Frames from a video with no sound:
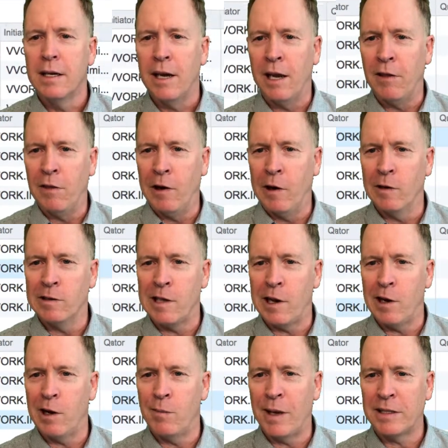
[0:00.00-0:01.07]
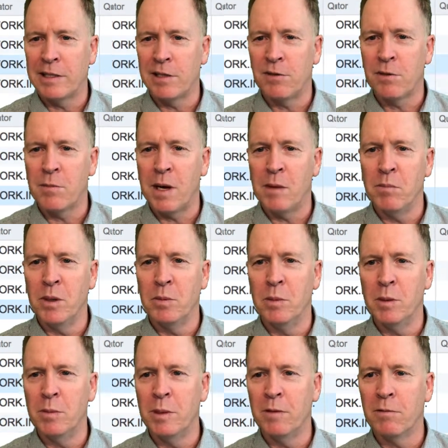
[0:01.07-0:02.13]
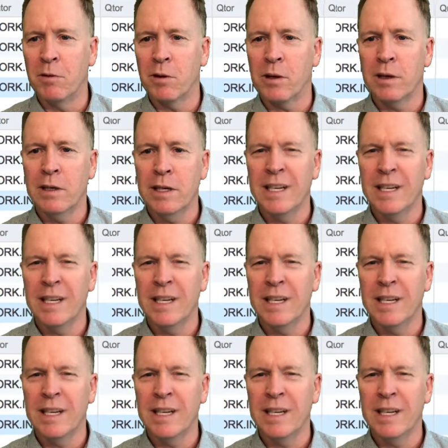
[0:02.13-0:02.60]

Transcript: And there's the error message from my boo-boo before.